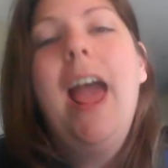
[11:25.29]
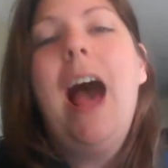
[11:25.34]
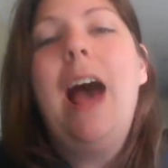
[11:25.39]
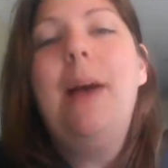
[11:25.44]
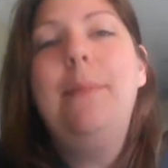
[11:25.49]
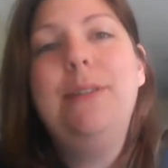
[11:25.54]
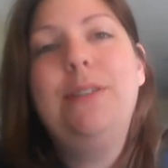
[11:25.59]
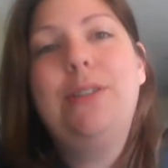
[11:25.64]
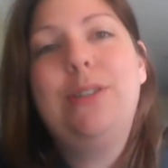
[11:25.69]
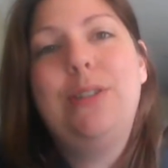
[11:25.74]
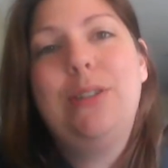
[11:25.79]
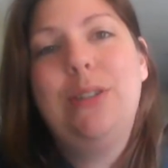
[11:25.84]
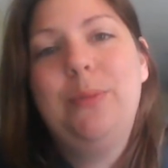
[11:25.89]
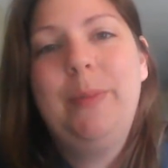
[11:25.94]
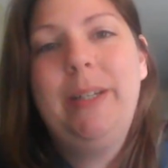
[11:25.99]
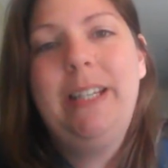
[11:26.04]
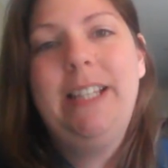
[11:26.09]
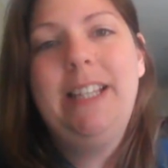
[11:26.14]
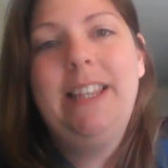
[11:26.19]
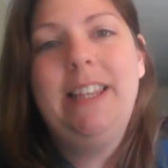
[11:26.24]
I'm
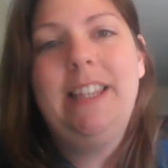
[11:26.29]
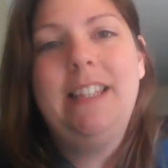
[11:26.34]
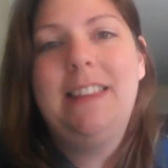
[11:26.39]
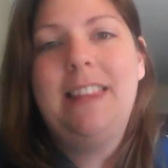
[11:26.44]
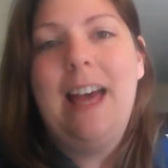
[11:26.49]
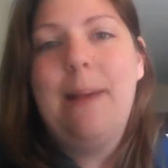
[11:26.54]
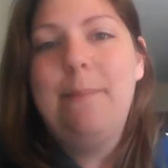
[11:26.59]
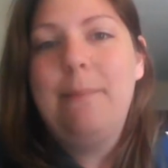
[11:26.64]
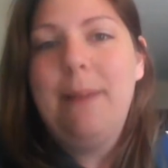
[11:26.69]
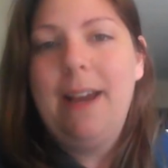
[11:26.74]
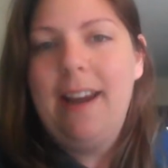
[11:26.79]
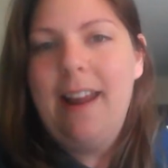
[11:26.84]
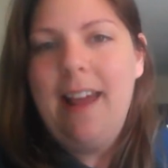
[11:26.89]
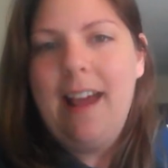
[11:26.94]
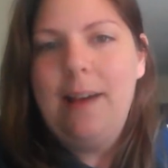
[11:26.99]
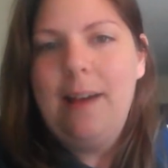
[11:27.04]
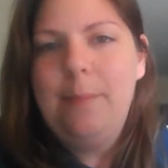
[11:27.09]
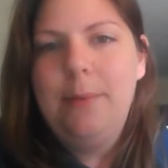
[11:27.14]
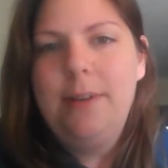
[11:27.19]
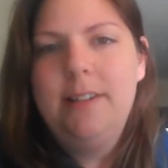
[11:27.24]
assuming that might
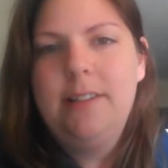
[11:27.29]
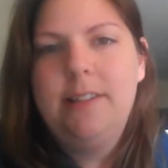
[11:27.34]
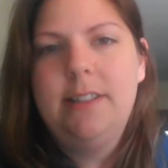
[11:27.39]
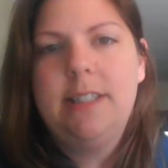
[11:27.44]
happen.